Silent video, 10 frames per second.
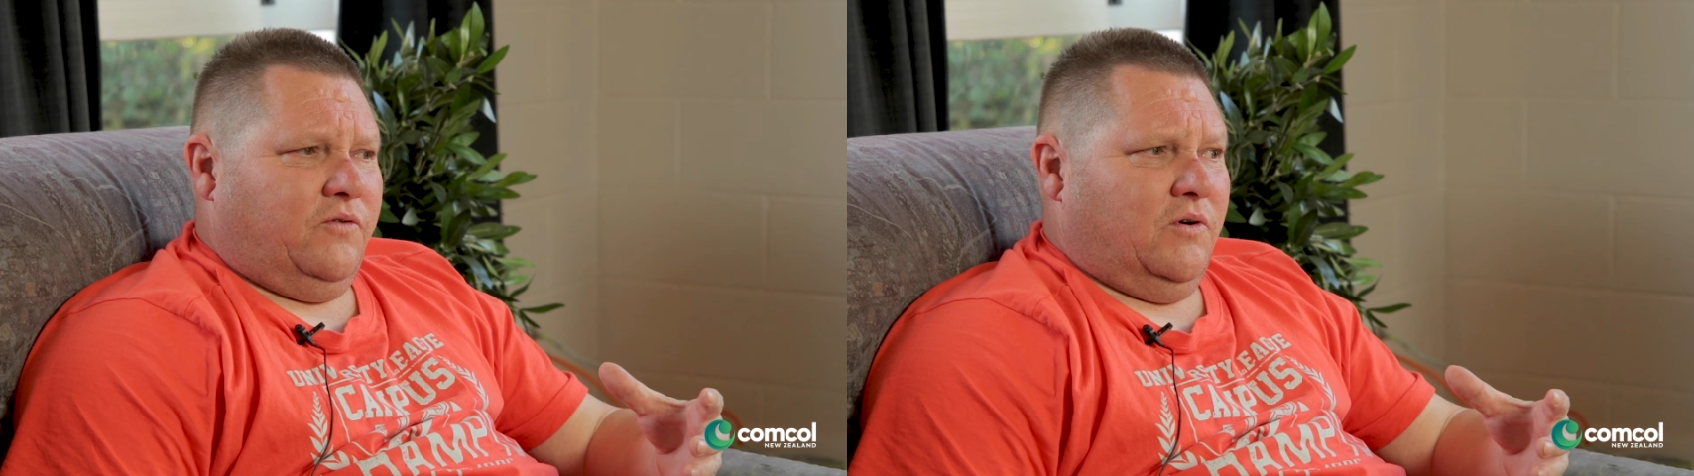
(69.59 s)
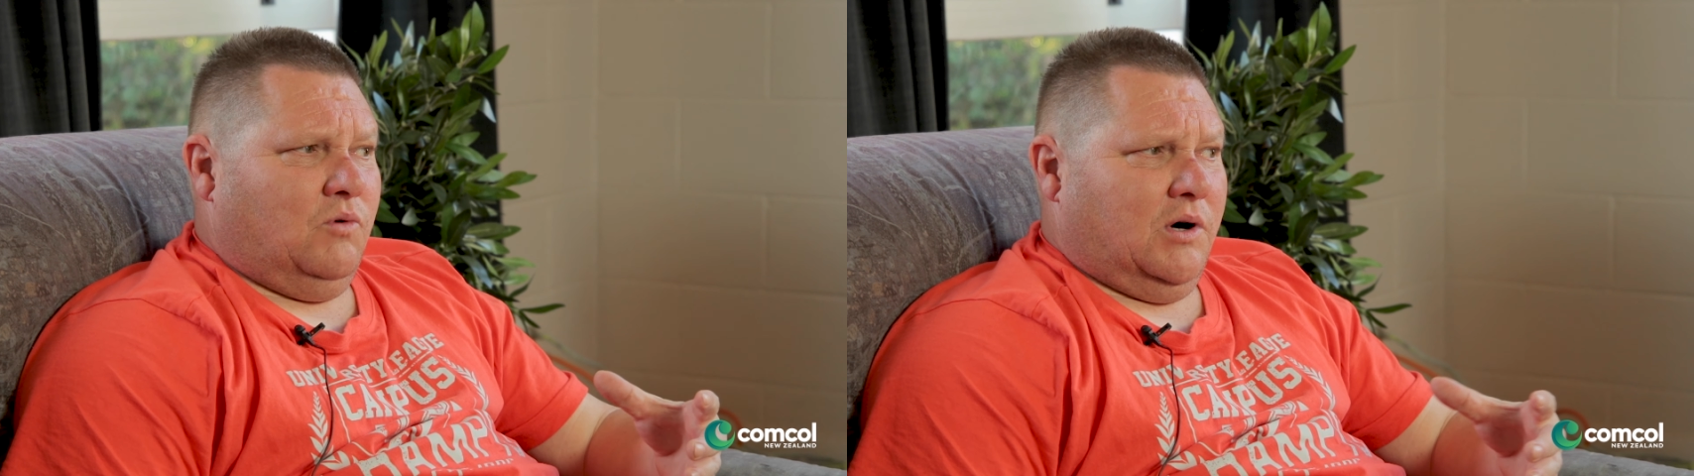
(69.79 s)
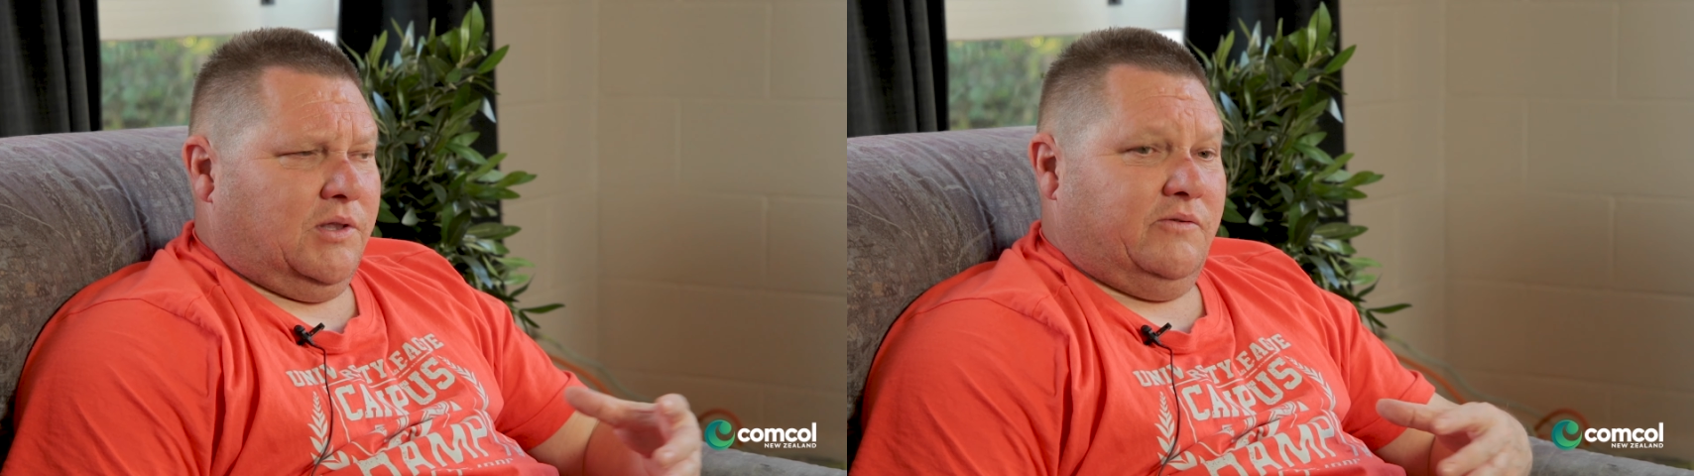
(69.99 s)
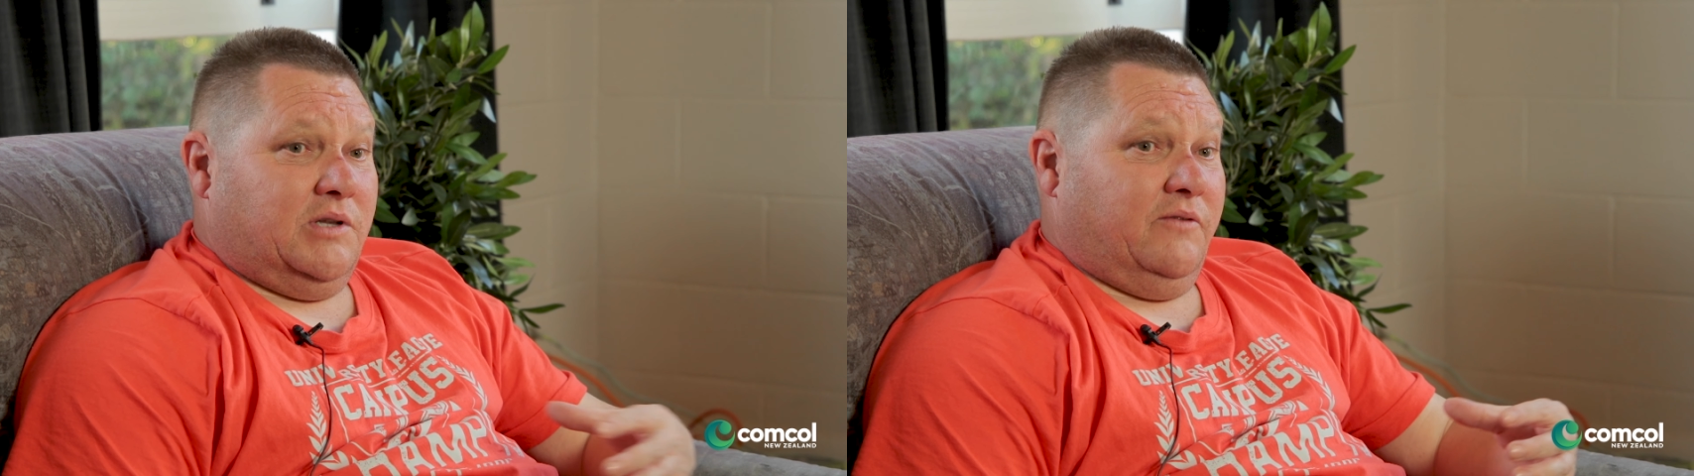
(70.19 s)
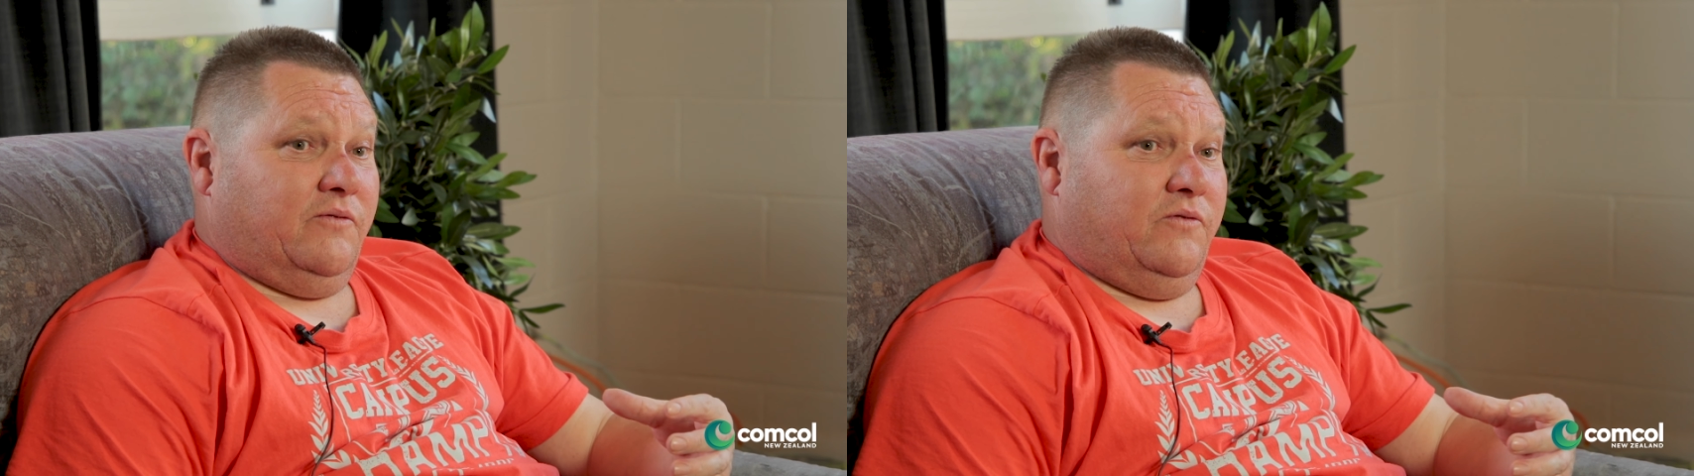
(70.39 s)
for what they've
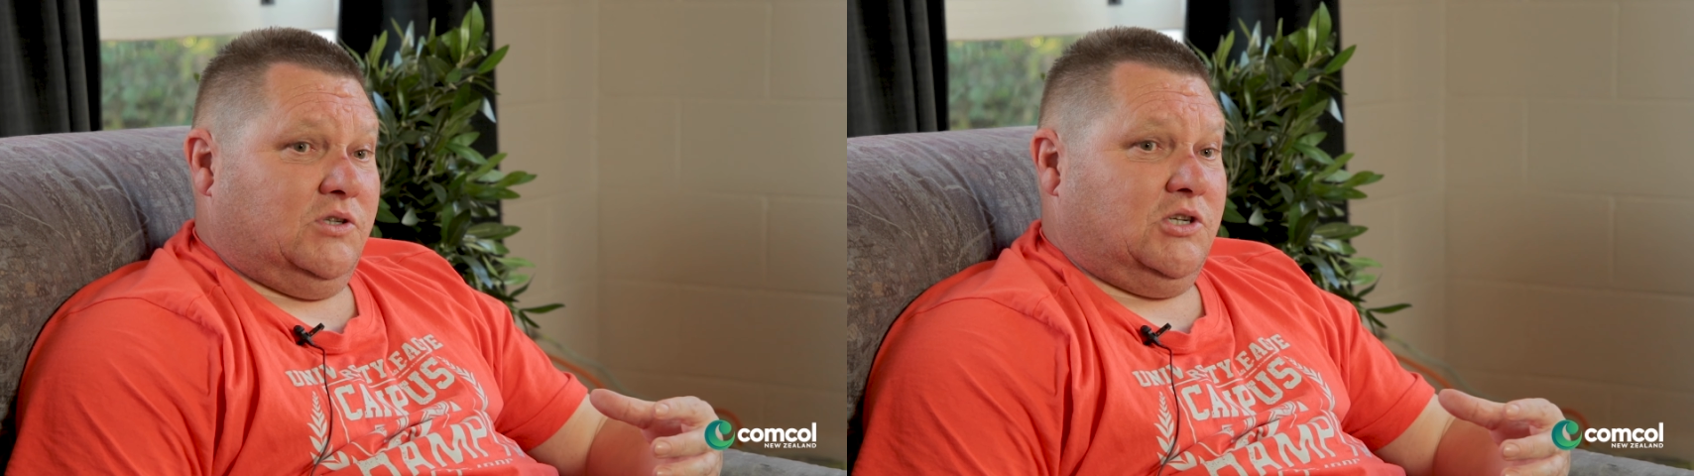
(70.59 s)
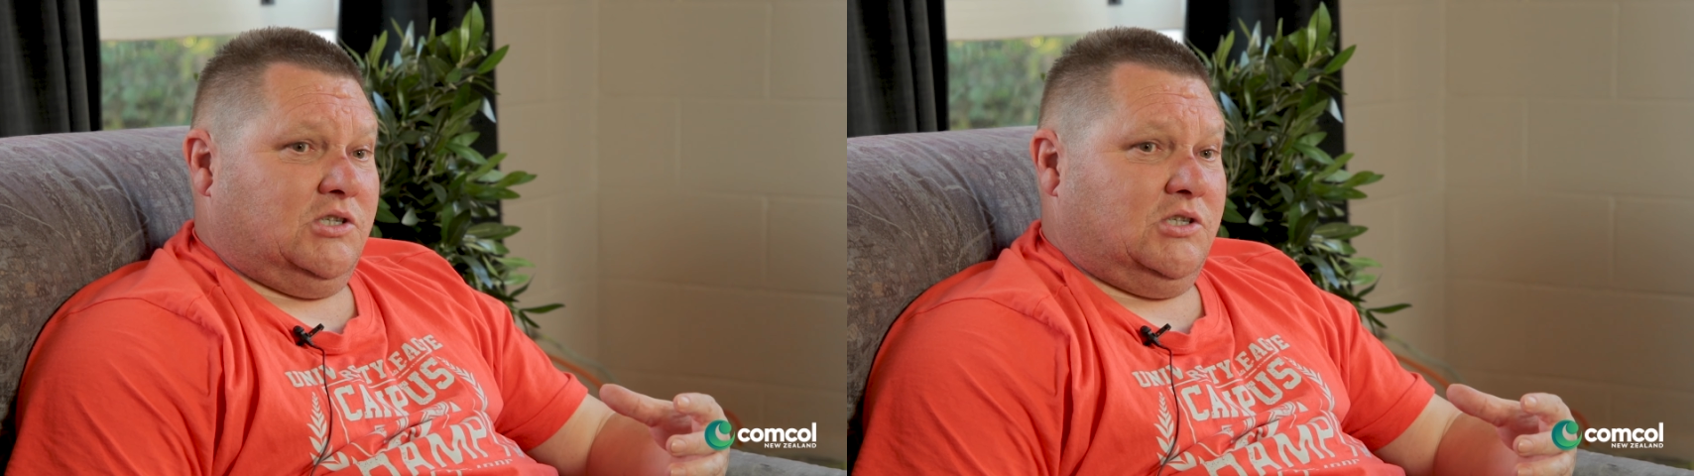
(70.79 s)
done for